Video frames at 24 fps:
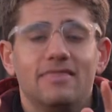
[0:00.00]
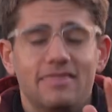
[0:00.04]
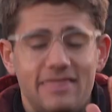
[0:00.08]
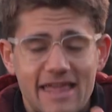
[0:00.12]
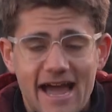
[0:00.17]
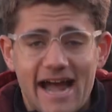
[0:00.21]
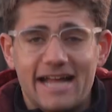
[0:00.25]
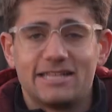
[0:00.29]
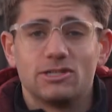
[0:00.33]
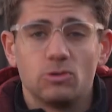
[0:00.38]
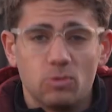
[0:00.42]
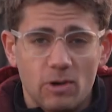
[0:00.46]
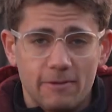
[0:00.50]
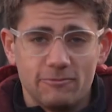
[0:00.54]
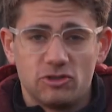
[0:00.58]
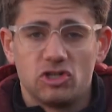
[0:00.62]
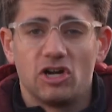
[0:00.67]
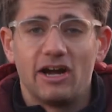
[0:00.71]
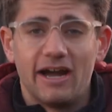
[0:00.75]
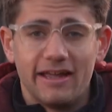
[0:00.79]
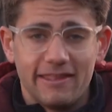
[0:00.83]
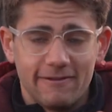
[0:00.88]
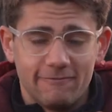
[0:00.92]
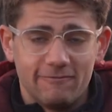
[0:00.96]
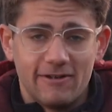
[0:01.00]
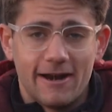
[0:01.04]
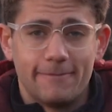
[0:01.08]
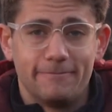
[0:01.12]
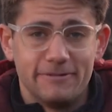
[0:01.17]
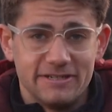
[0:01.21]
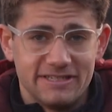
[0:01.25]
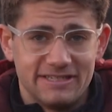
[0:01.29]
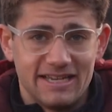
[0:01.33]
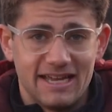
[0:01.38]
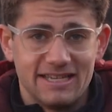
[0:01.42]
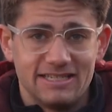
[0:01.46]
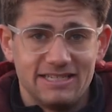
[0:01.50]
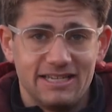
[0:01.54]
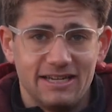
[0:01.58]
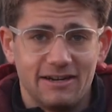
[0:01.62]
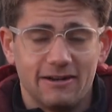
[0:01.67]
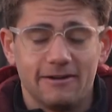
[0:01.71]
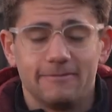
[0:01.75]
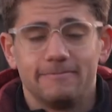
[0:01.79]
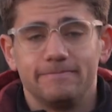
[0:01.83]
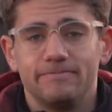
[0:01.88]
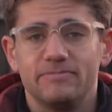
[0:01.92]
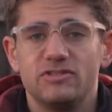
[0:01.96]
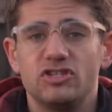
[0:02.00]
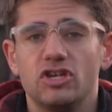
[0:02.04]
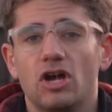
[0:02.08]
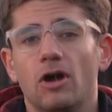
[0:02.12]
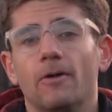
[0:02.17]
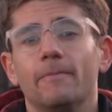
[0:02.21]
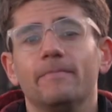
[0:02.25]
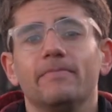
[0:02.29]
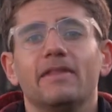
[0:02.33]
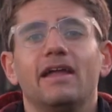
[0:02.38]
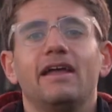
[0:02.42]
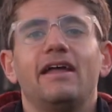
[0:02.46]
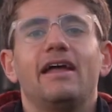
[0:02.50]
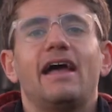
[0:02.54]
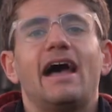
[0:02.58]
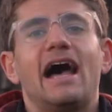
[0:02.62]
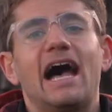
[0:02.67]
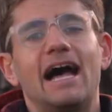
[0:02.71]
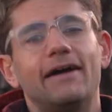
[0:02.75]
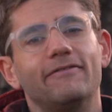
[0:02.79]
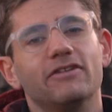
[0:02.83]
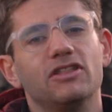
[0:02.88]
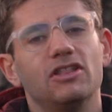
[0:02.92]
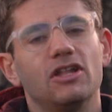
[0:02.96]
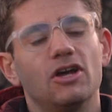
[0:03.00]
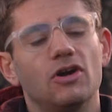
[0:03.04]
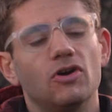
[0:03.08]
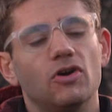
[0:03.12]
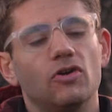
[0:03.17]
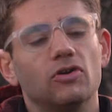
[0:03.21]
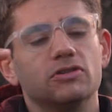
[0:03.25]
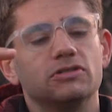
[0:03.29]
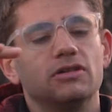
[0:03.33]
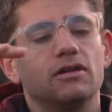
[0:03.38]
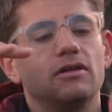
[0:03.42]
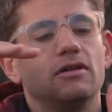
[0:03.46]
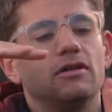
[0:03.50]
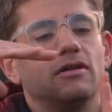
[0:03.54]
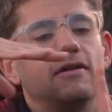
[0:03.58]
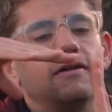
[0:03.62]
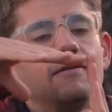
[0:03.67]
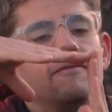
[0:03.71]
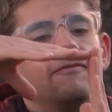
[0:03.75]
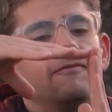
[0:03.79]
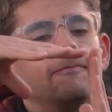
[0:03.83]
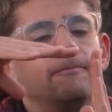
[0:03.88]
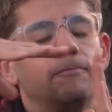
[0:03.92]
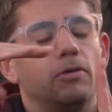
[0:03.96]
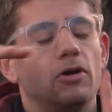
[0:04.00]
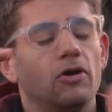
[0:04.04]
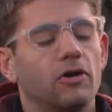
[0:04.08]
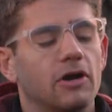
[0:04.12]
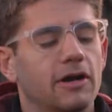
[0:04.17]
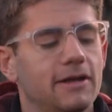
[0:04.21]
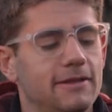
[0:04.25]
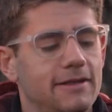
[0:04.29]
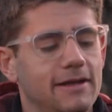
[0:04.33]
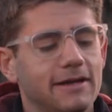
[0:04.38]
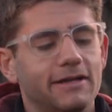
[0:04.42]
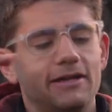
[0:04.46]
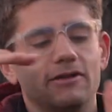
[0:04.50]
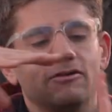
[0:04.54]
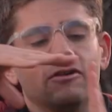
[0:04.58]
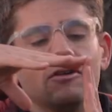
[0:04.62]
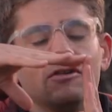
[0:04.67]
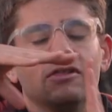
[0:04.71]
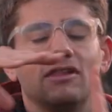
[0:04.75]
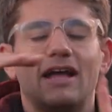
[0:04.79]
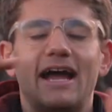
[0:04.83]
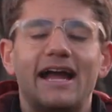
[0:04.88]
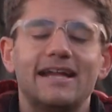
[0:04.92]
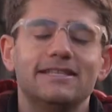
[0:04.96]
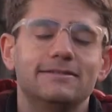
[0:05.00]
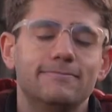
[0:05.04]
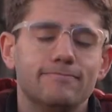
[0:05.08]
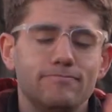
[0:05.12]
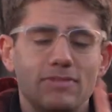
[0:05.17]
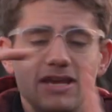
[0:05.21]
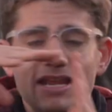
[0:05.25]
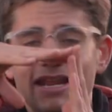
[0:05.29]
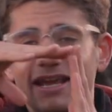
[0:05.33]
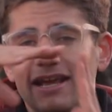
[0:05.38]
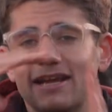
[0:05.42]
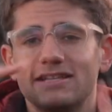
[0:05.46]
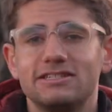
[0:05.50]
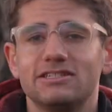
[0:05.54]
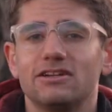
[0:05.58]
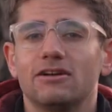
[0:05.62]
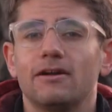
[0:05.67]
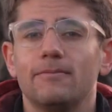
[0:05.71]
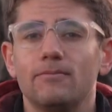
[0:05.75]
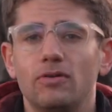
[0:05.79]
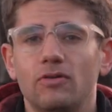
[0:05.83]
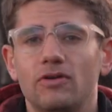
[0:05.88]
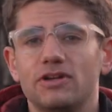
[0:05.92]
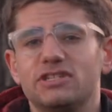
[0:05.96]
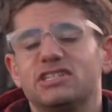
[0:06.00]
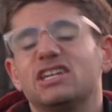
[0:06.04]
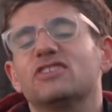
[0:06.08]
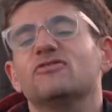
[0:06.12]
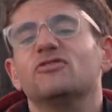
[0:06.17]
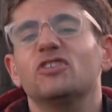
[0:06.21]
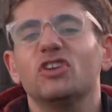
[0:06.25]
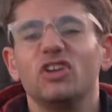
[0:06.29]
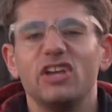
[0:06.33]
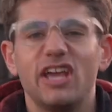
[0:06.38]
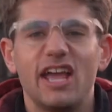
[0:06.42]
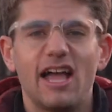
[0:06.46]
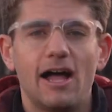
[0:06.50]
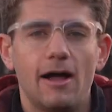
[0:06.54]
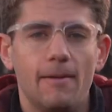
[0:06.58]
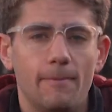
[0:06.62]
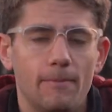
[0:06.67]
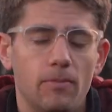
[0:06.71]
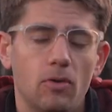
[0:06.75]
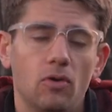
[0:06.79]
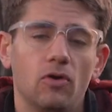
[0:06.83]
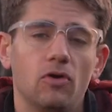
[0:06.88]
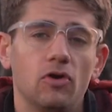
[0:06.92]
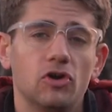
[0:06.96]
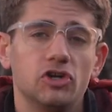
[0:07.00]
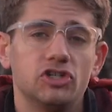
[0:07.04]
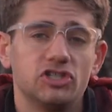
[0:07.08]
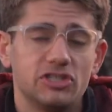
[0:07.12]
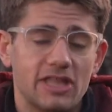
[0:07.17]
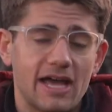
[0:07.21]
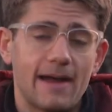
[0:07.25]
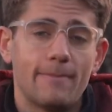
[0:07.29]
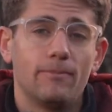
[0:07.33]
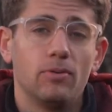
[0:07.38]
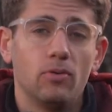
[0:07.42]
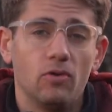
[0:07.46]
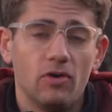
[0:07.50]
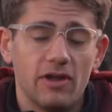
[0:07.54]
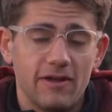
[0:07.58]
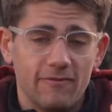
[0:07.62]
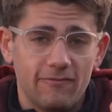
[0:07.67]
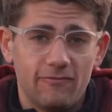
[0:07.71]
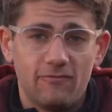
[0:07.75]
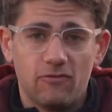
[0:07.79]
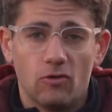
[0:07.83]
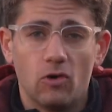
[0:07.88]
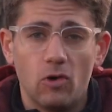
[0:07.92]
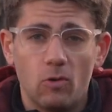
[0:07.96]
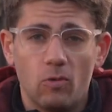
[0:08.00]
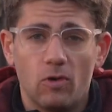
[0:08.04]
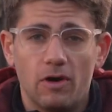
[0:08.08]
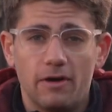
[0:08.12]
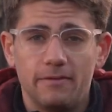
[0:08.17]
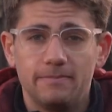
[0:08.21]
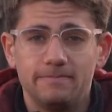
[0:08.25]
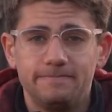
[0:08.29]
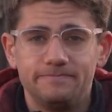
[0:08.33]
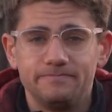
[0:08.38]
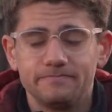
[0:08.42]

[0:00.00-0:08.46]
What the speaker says: That's what I'm trying to represent here. So having those perpendicular lines meeting at certain points can really help push that point forward.